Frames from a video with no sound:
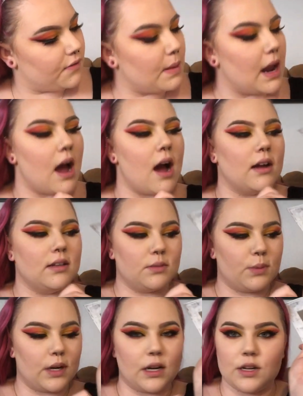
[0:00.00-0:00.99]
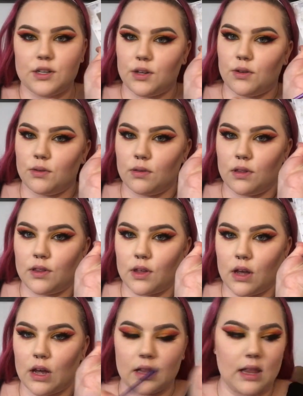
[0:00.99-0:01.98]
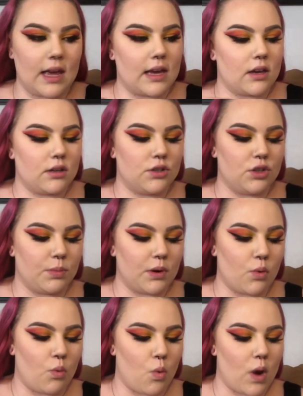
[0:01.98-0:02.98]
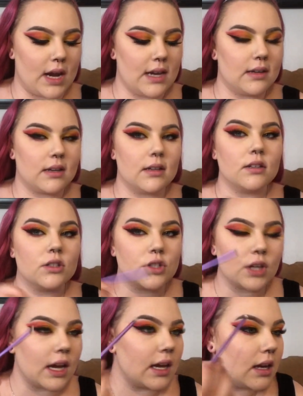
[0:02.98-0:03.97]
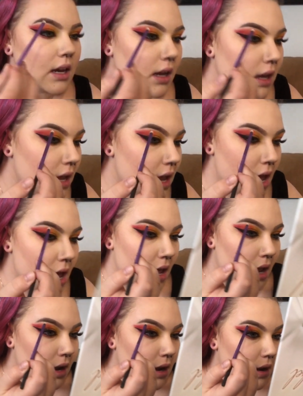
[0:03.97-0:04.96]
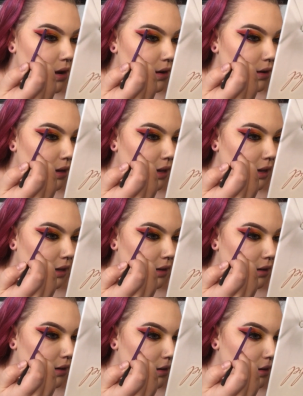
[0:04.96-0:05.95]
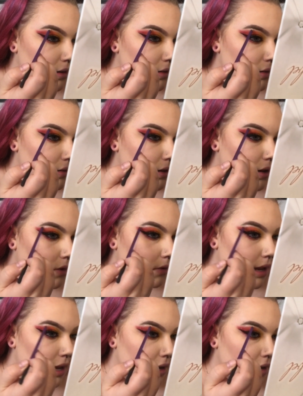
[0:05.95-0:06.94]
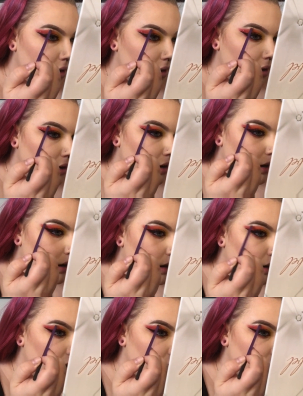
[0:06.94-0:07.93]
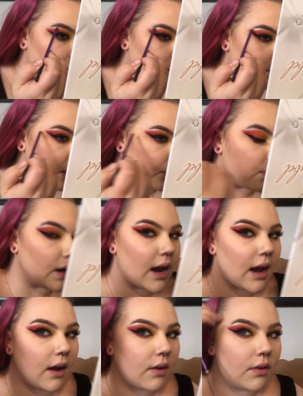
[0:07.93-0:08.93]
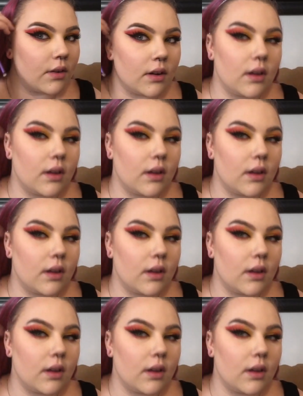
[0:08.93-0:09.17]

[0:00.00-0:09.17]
for my eyes, we're gonna do the like super white shade, and just go in under my brow.